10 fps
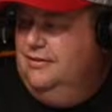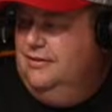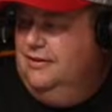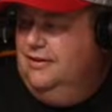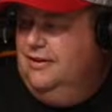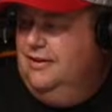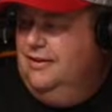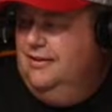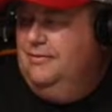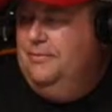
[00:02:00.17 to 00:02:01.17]
Uh,
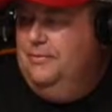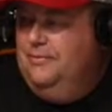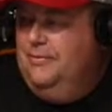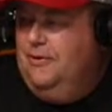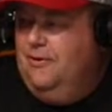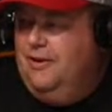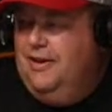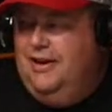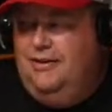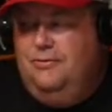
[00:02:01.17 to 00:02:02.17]

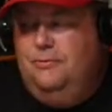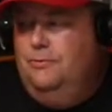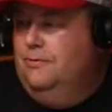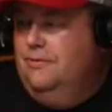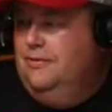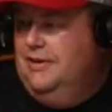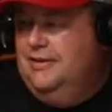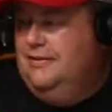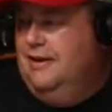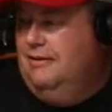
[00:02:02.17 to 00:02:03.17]
Hurricane, whew, that's
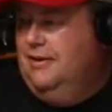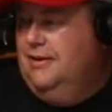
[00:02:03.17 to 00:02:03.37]
not good.